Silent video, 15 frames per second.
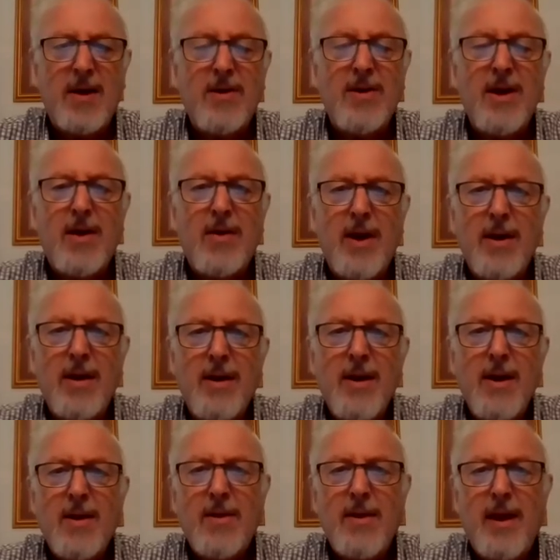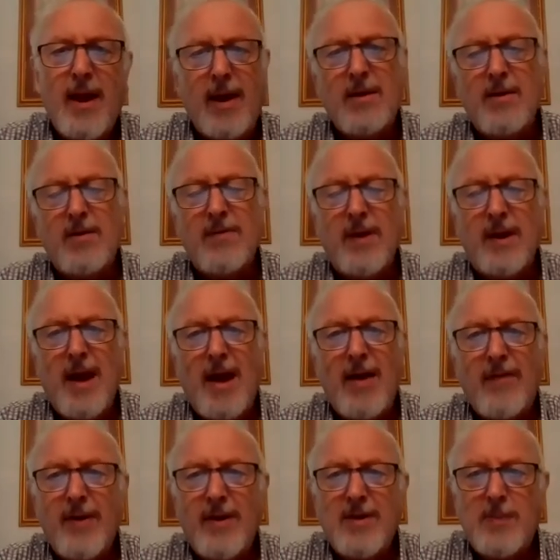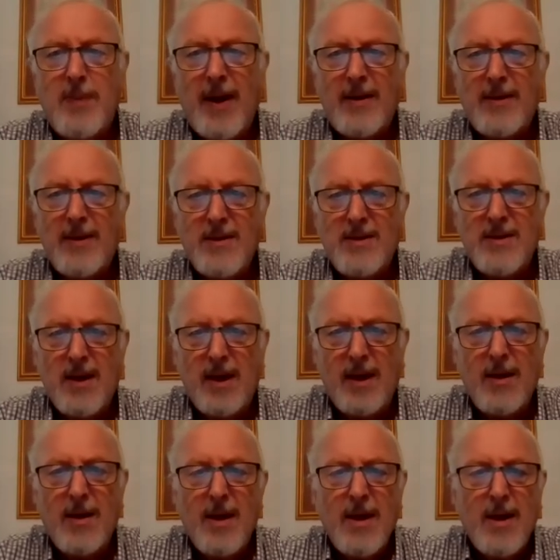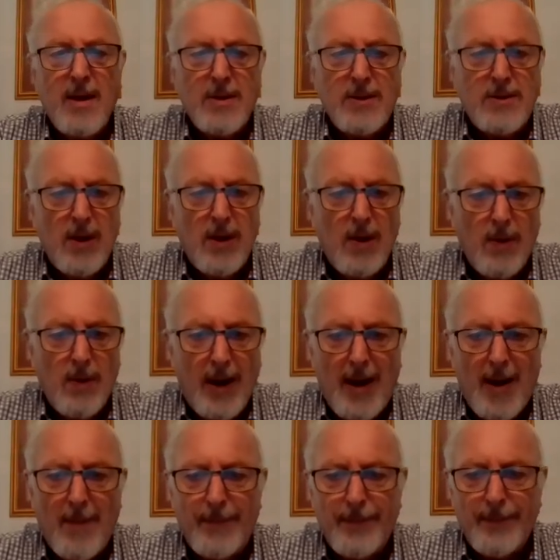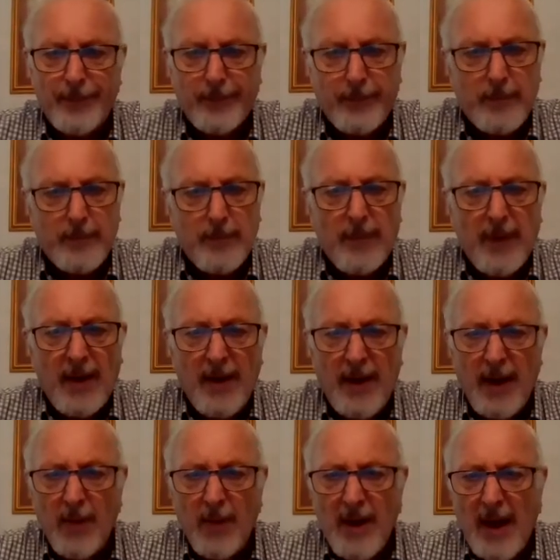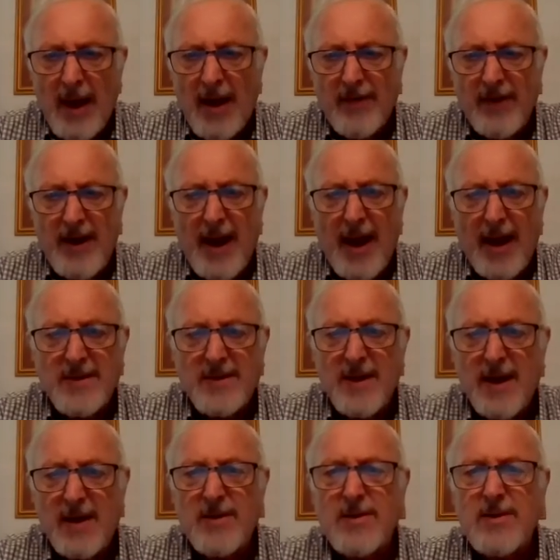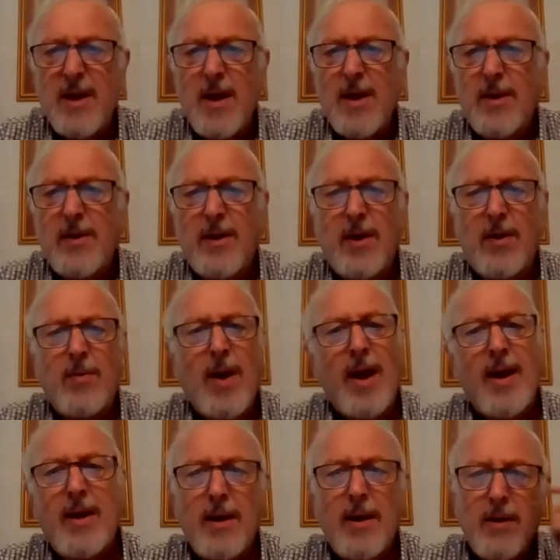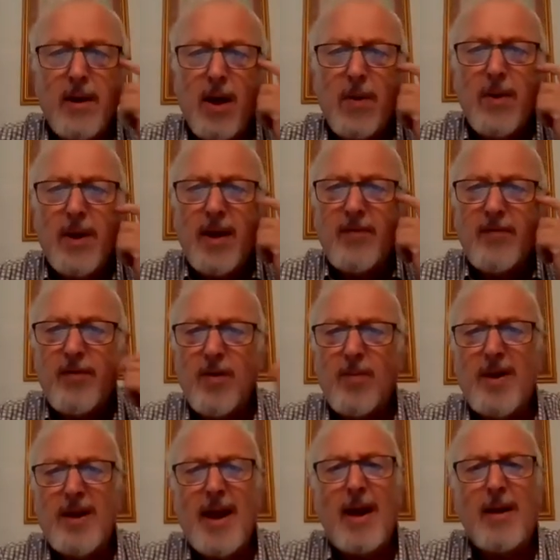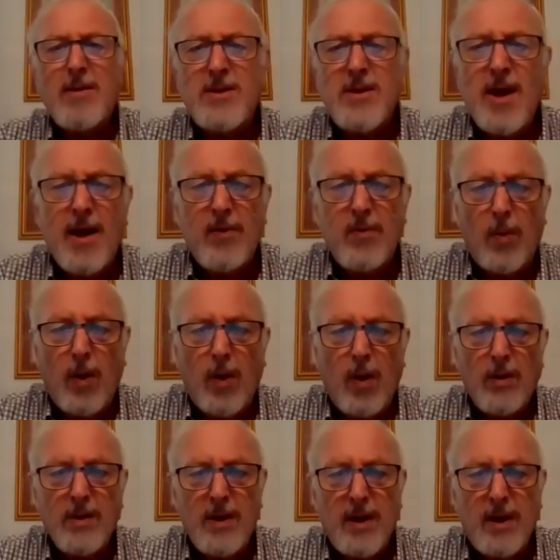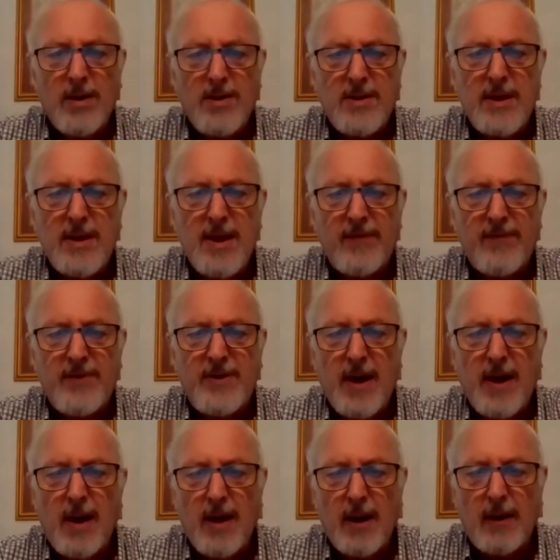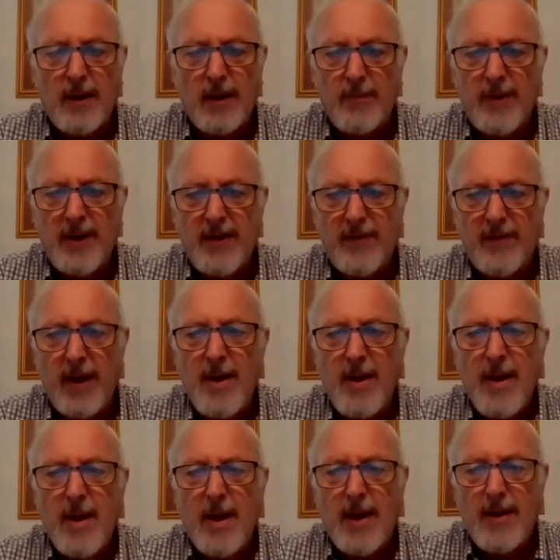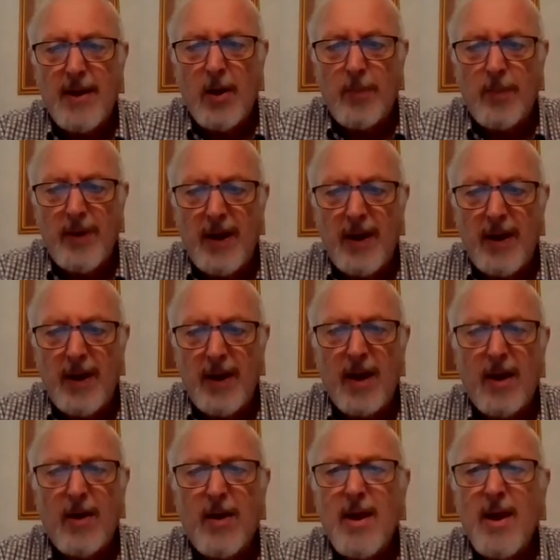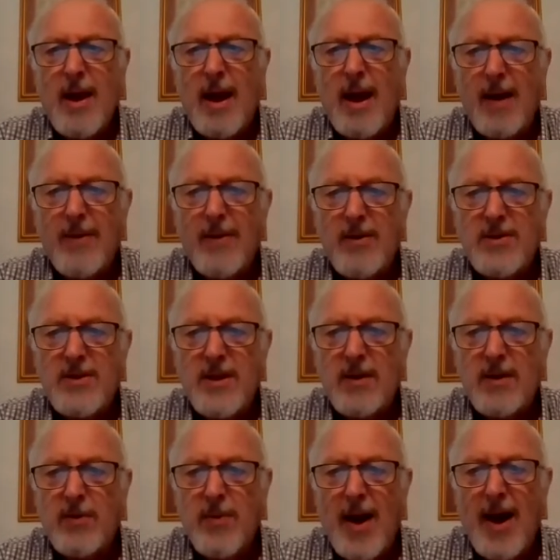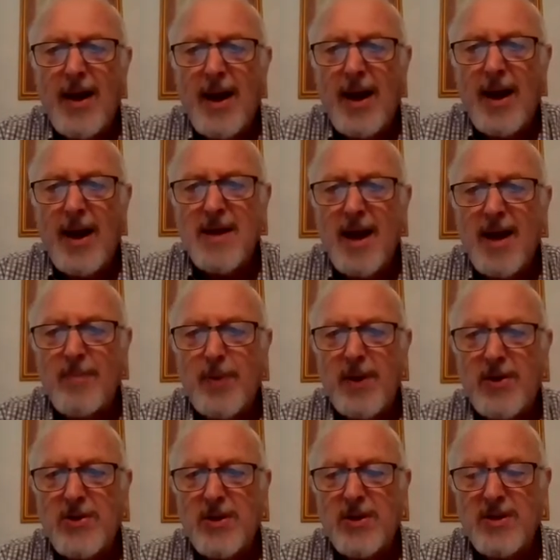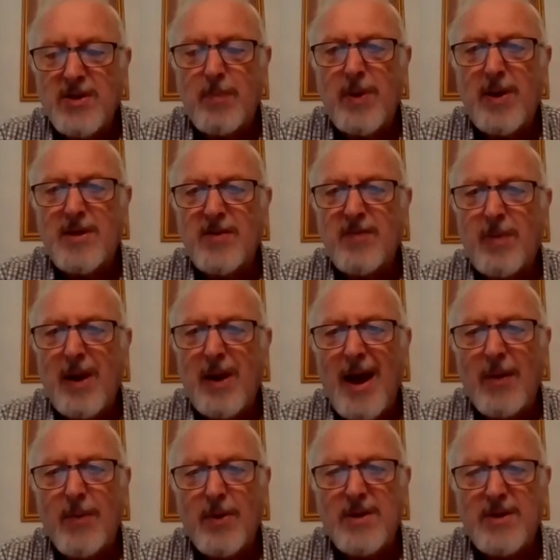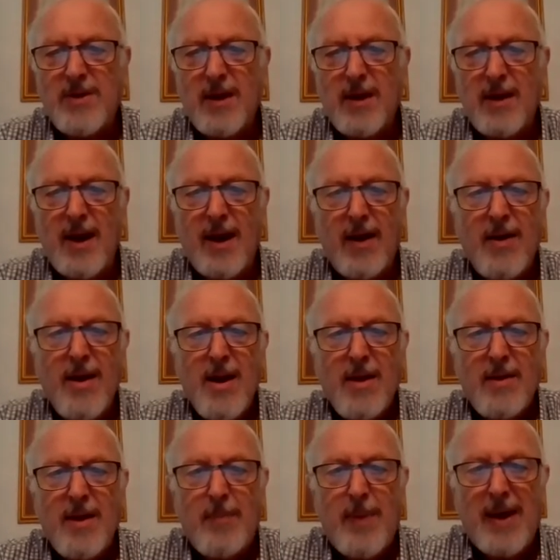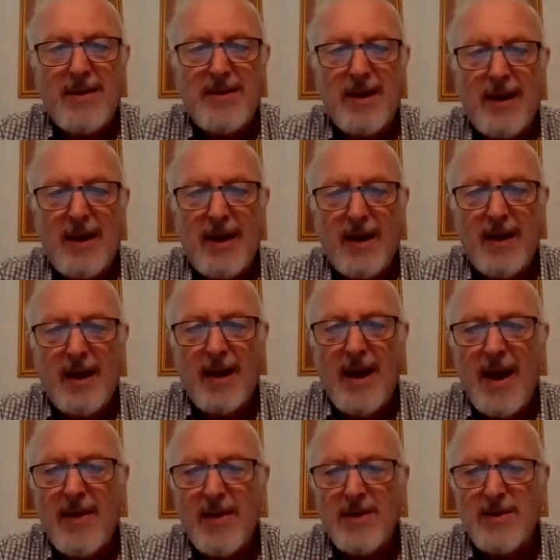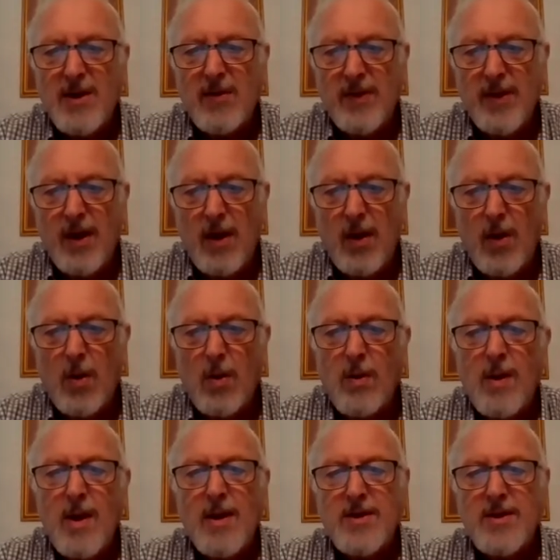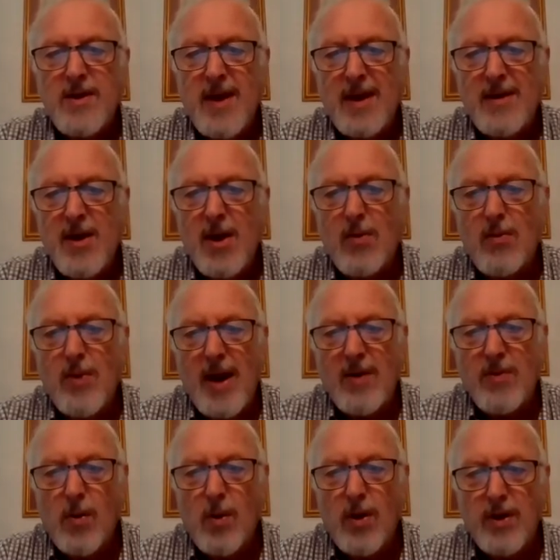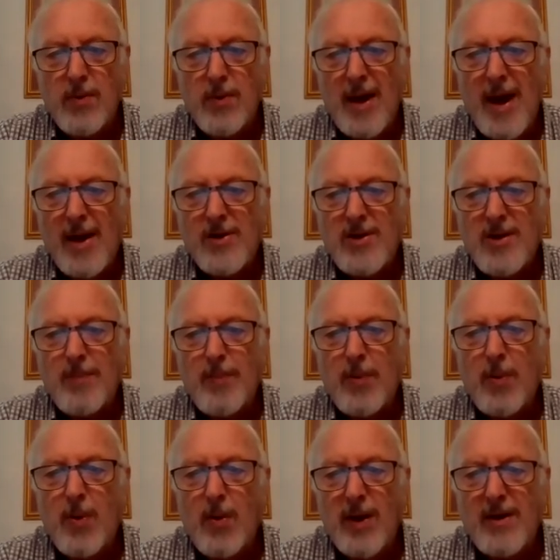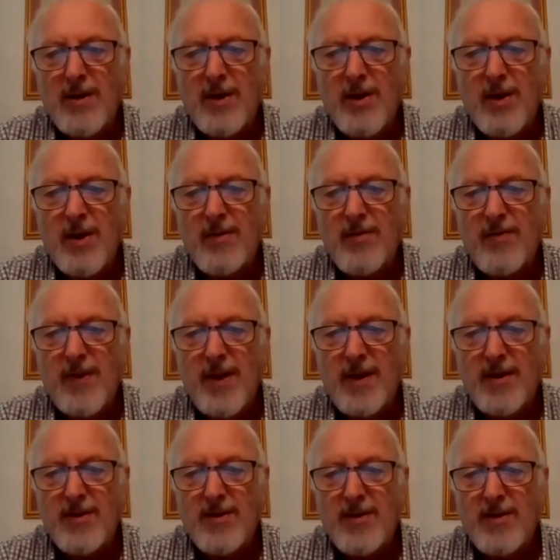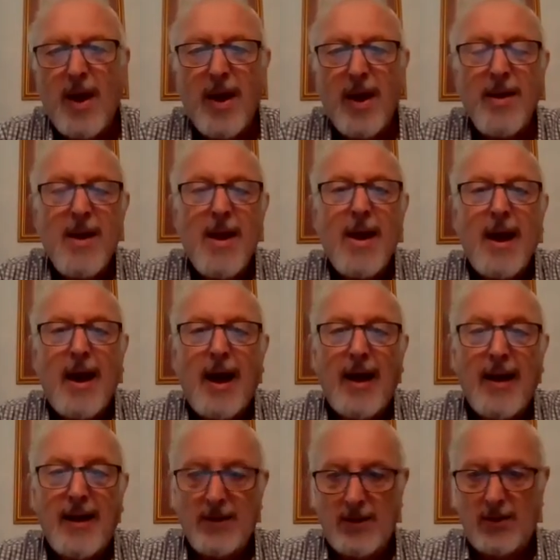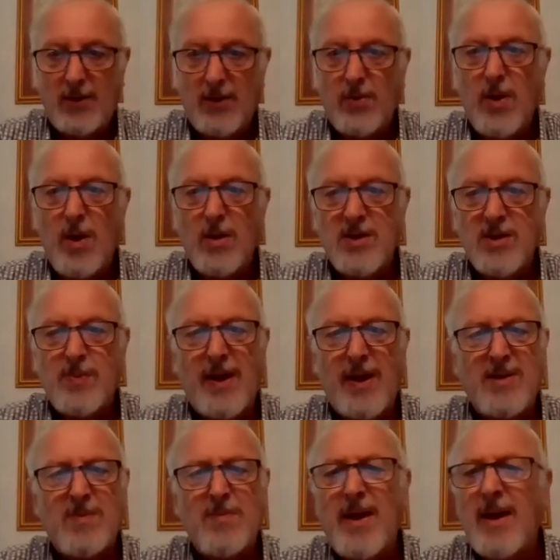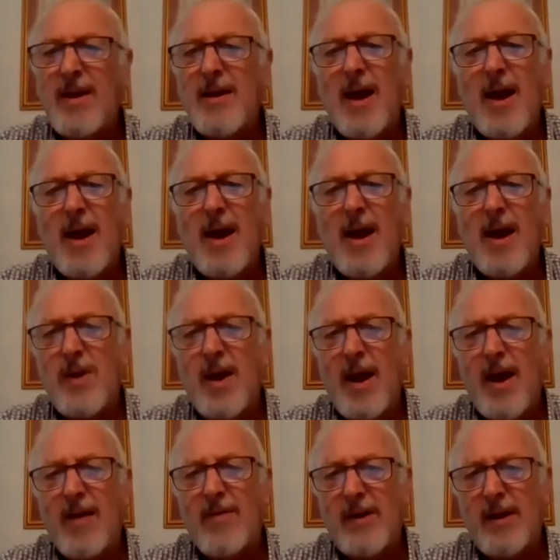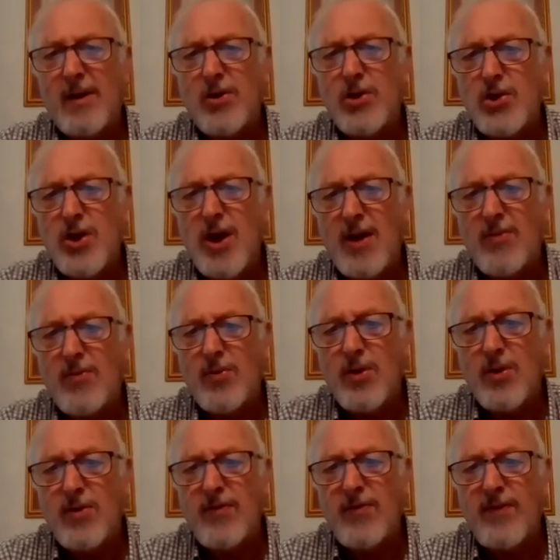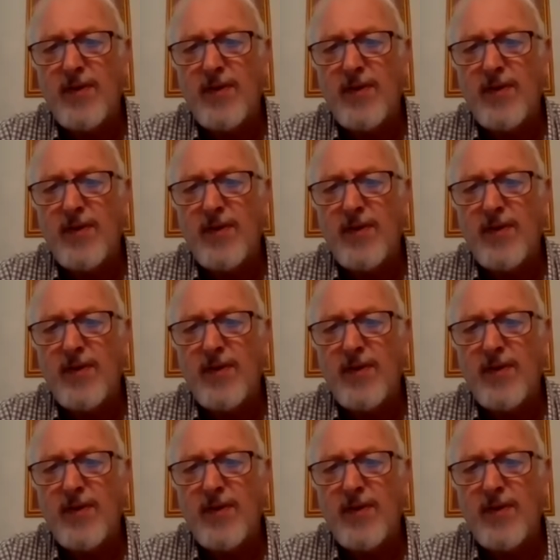nearing the end of the life expectancy. So here we have an access, right here going in from an outside wall. You can see they've dug a little bit of an opening here. And you see on the right-hand side picture, there's a piece of plywood sitting there. They're basically going to lay this over the hole so that no rainwater will actually pour into here and flood its way into the crawl space. Many times we would have a little shed roof